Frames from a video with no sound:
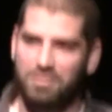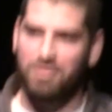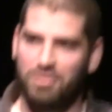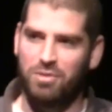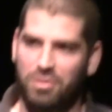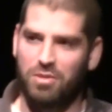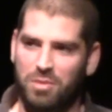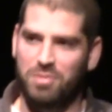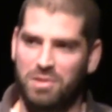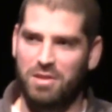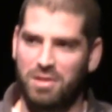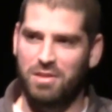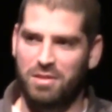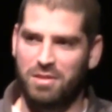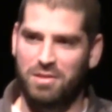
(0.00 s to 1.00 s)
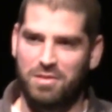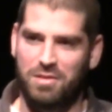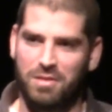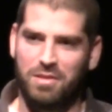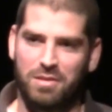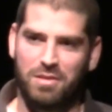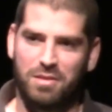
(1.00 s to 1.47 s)
You know what I'm saying?
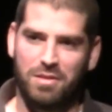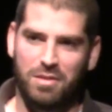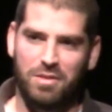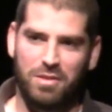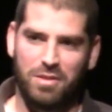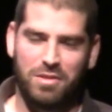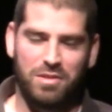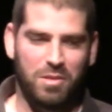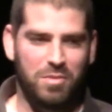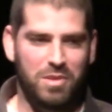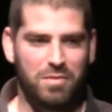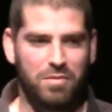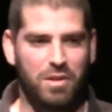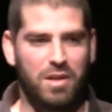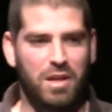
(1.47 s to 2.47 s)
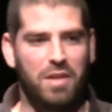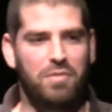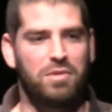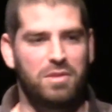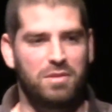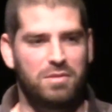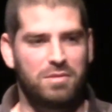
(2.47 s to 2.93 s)
It's something very
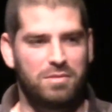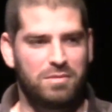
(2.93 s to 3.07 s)
heavy,